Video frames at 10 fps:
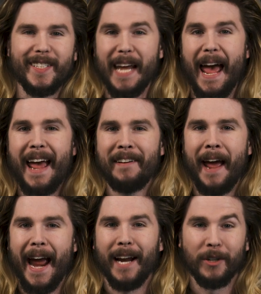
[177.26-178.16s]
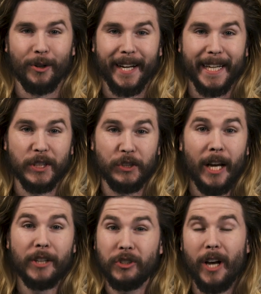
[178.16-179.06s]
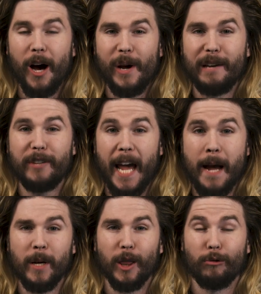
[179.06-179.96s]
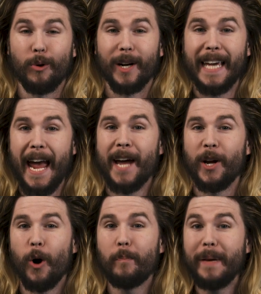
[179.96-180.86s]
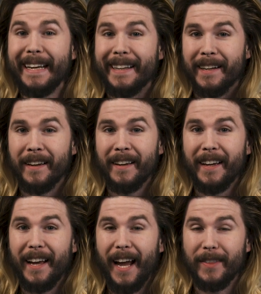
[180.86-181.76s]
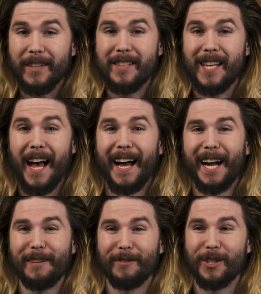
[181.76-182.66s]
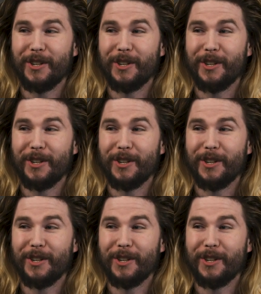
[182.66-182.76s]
10 hand grenades. So if Gambit threw a can of bean at the side of a